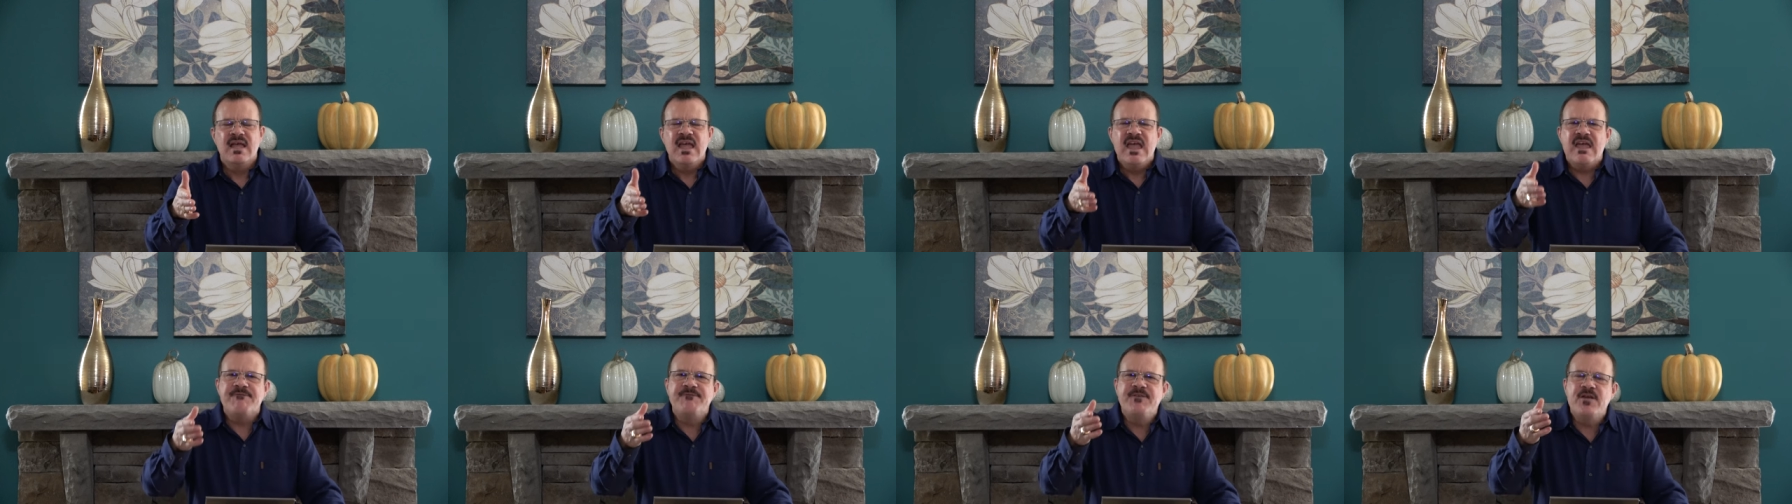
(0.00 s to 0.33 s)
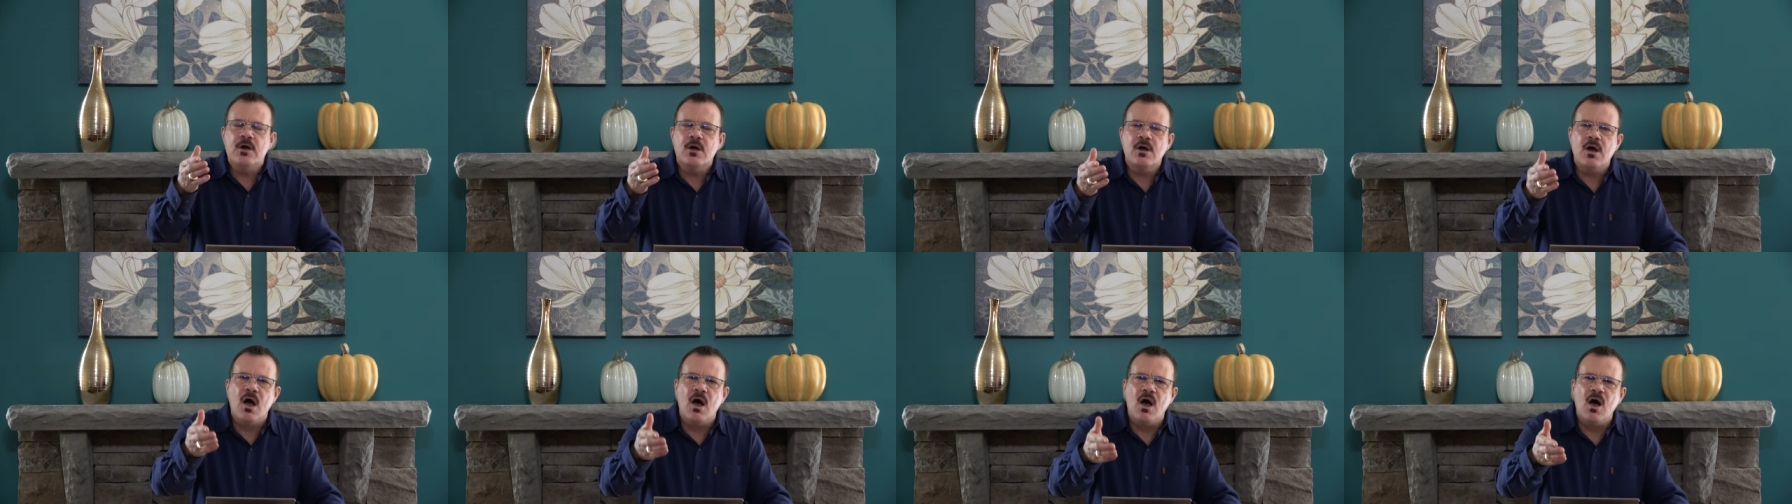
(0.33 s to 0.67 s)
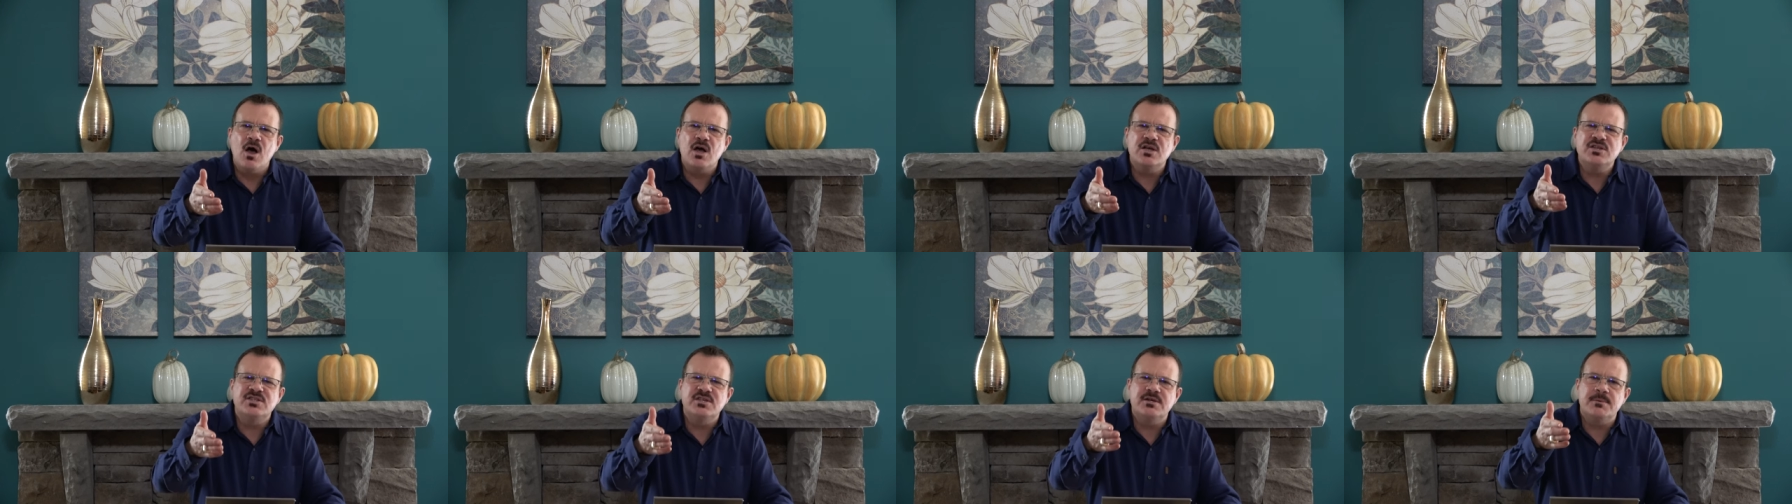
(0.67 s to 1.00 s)
If you
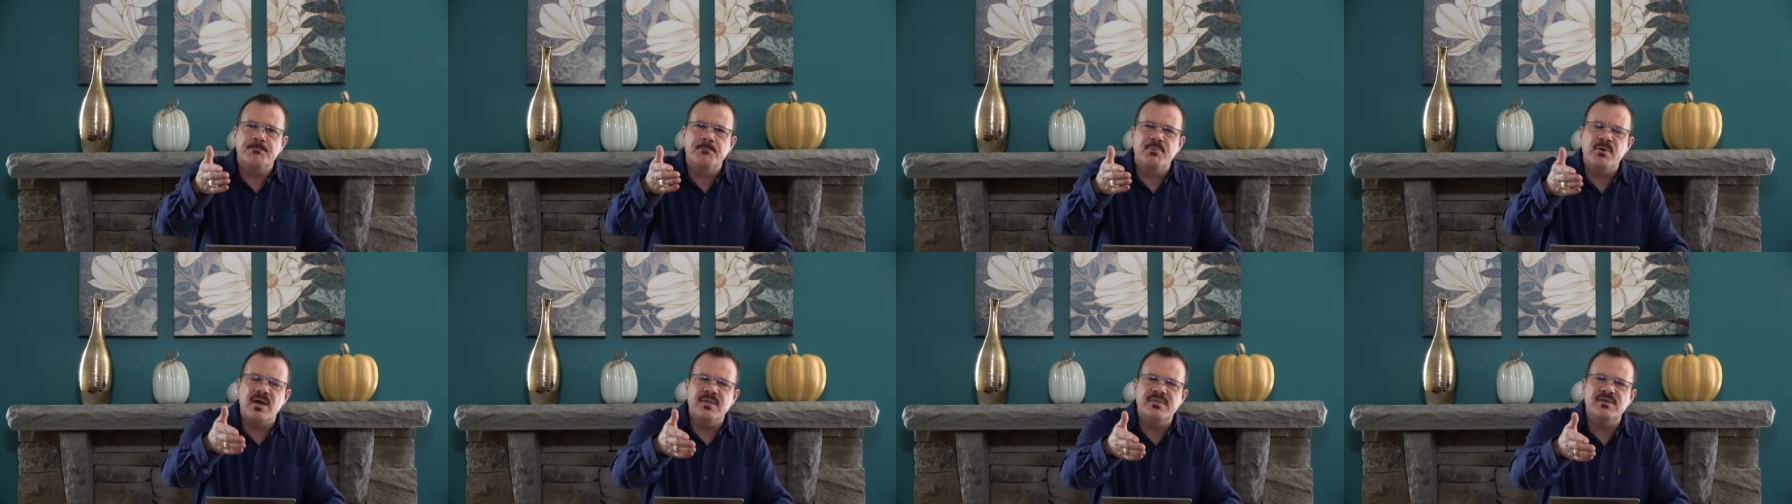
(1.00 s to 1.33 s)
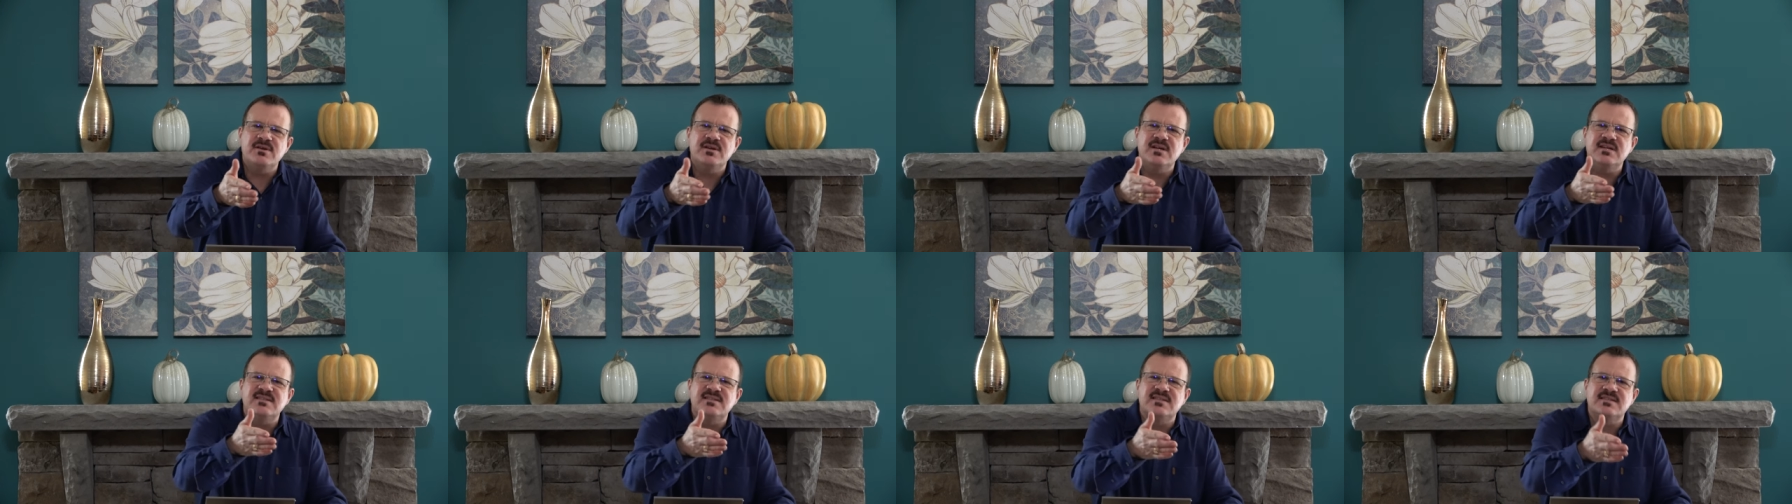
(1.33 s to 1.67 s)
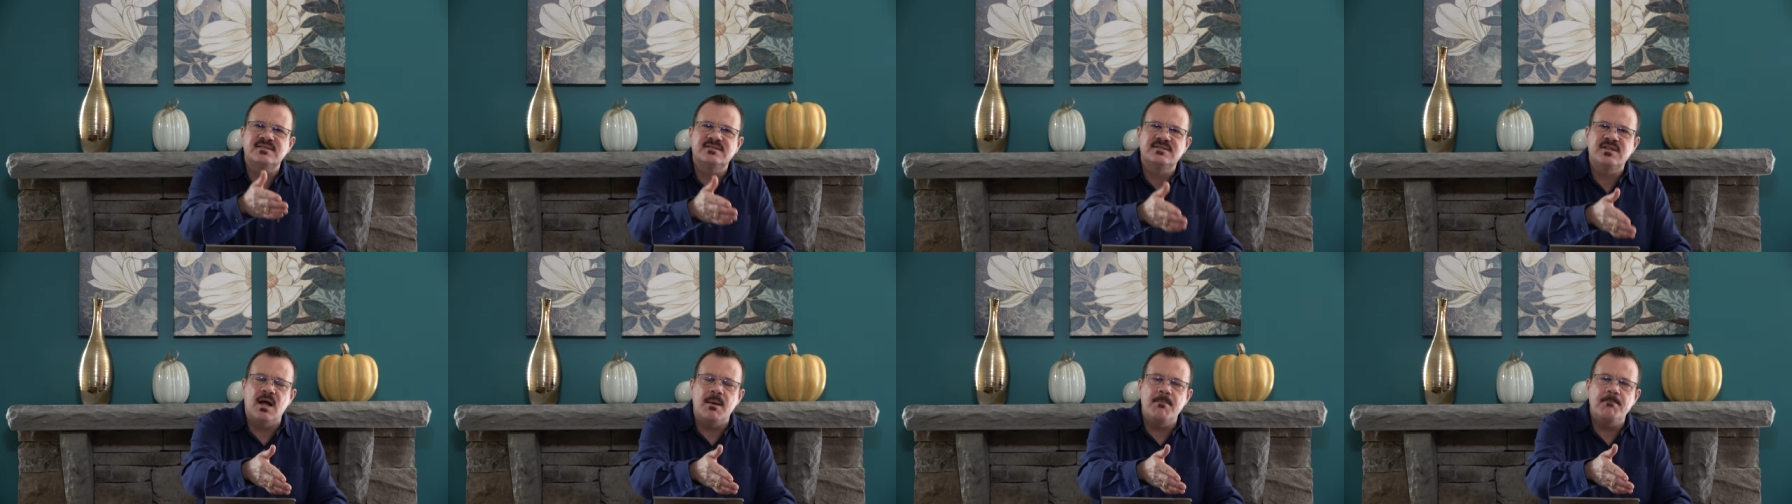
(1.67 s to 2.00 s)
cause your brother to
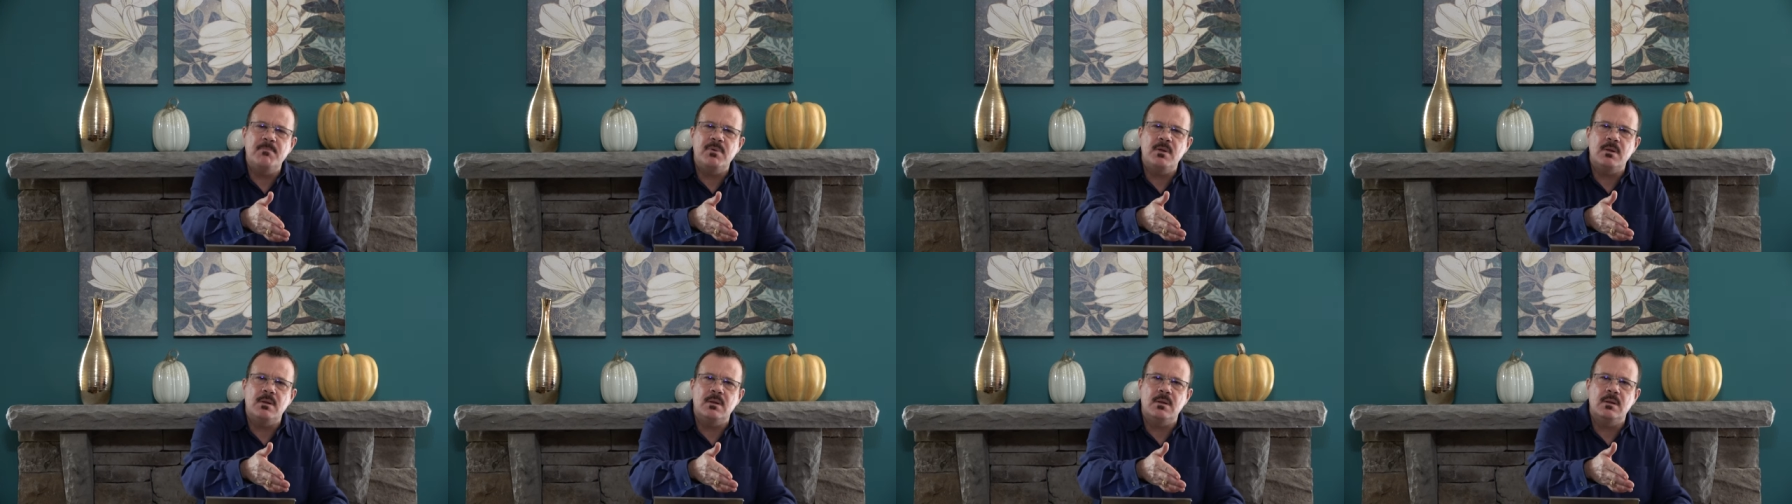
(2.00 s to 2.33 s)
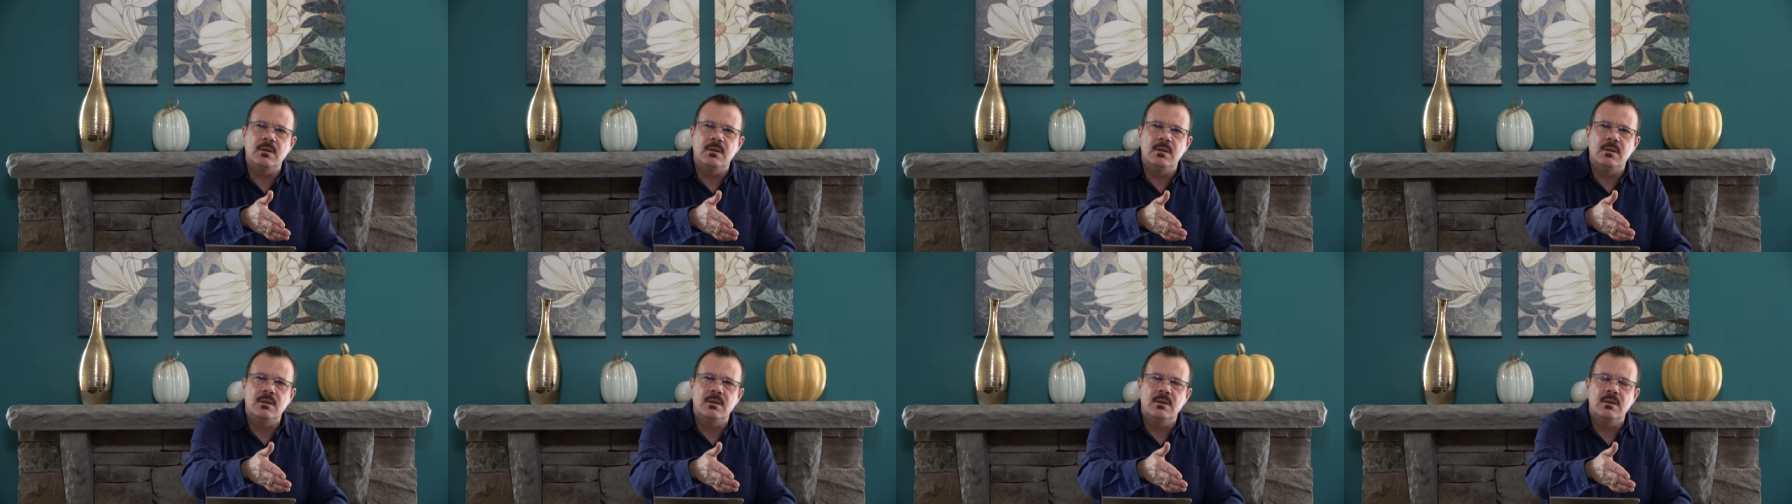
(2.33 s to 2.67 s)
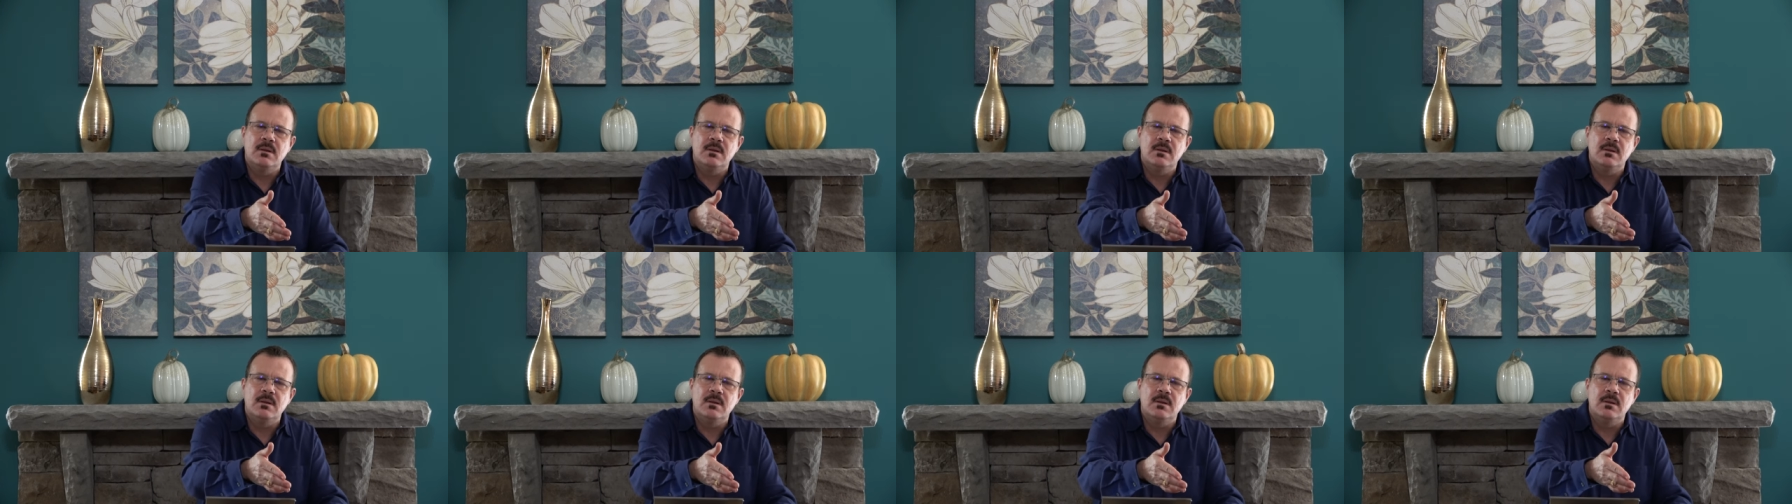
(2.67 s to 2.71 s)
stumble,